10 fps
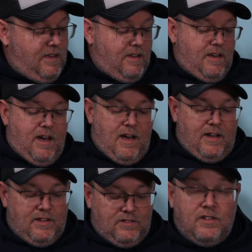uh,
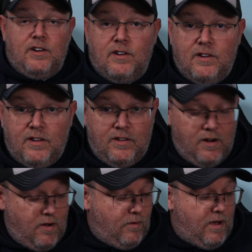considered, you
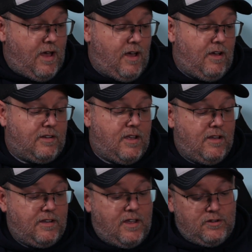know, uh, cu-
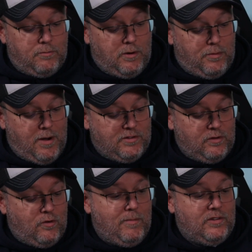customer premise
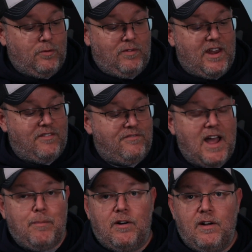equipment. So we've got a
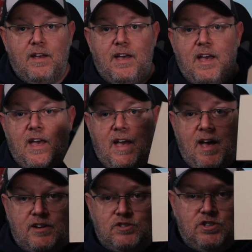fiber
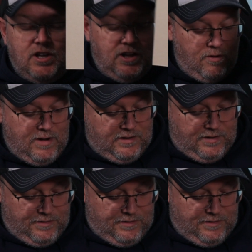XG unit.